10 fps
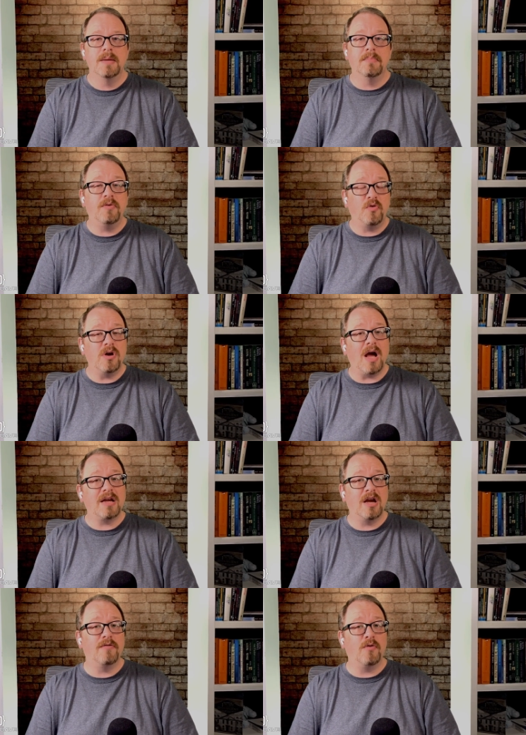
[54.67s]
But if we're not
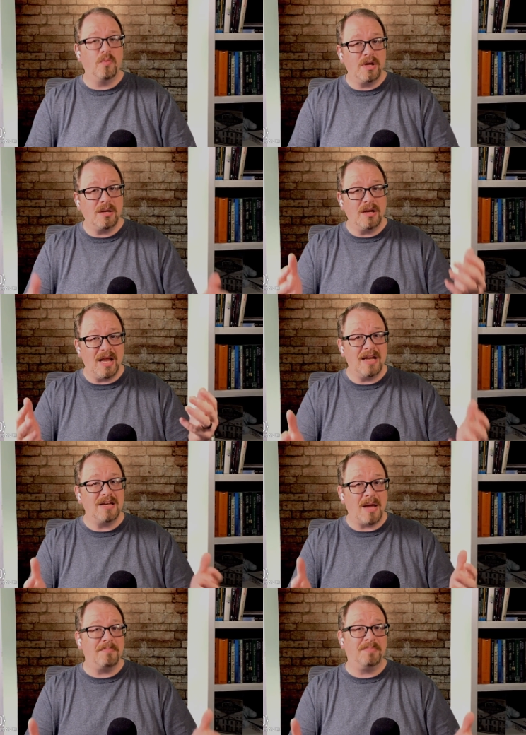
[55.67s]
careful, we can end
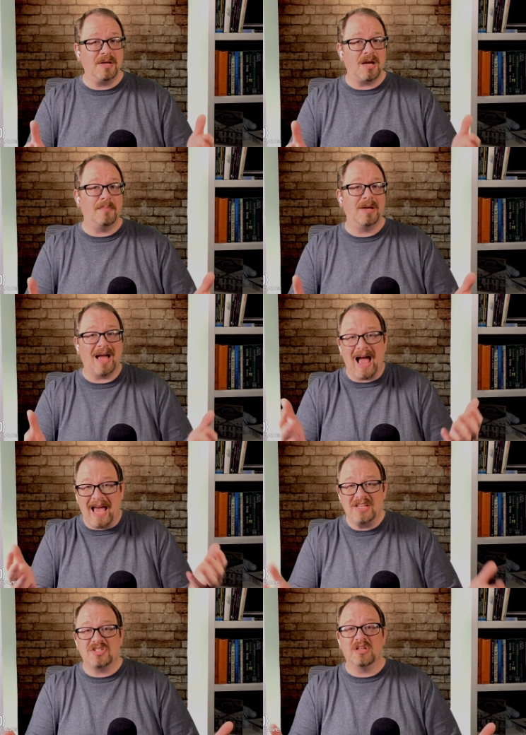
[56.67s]
up becoming
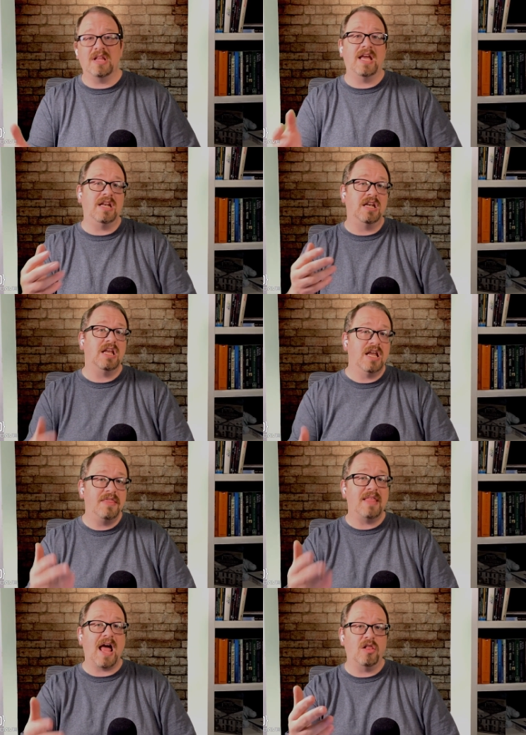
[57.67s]
isolated in
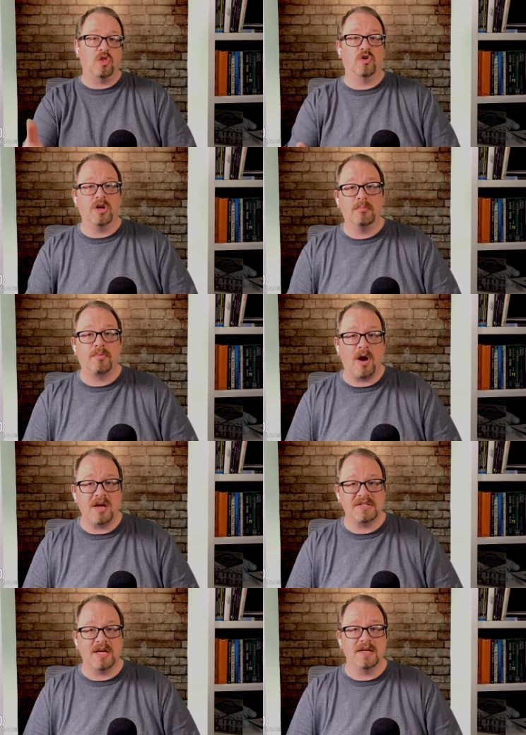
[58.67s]
that learning
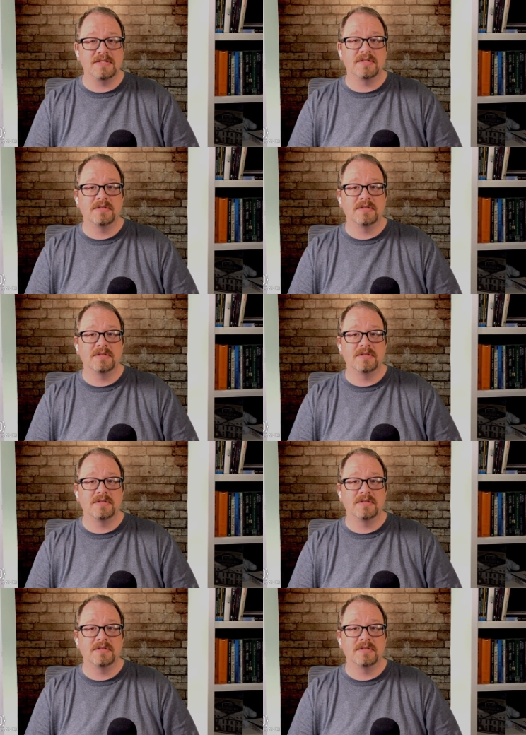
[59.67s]
process.